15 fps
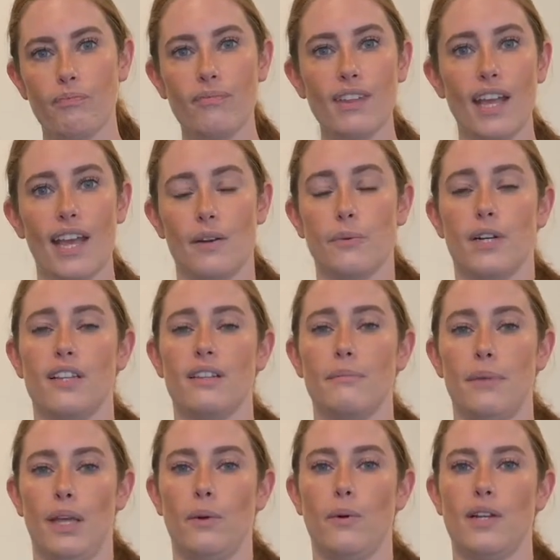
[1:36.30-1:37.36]
And one of the
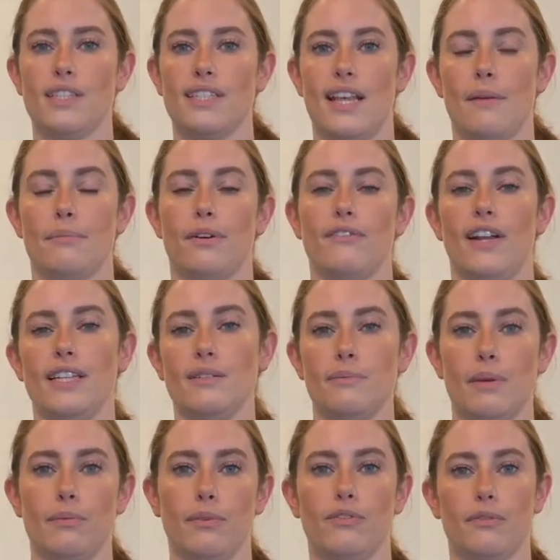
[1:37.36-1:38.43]
big ones that prevents
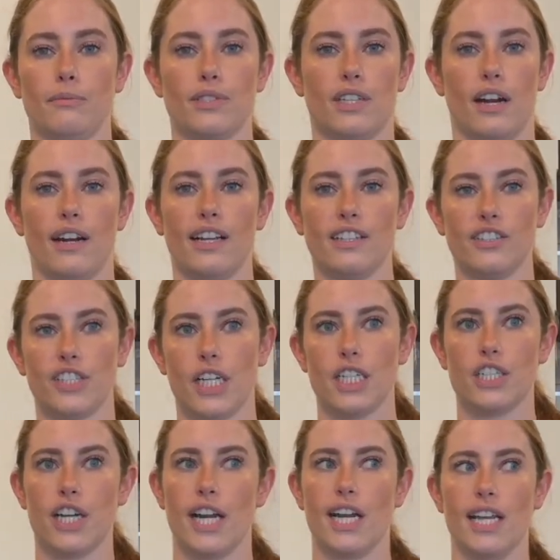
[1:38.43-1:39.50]
people from starting strength
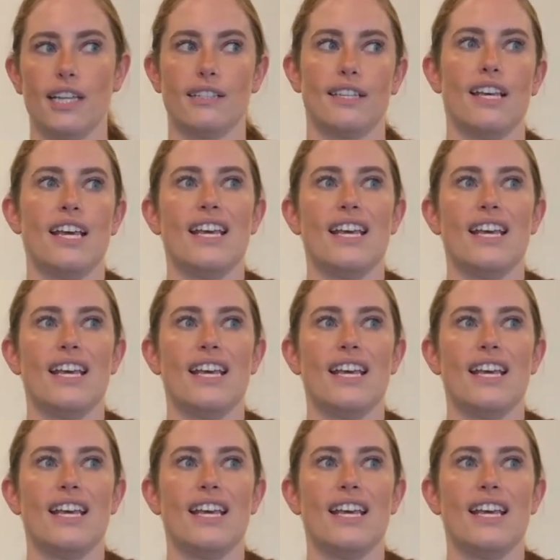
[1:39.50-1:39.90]
training is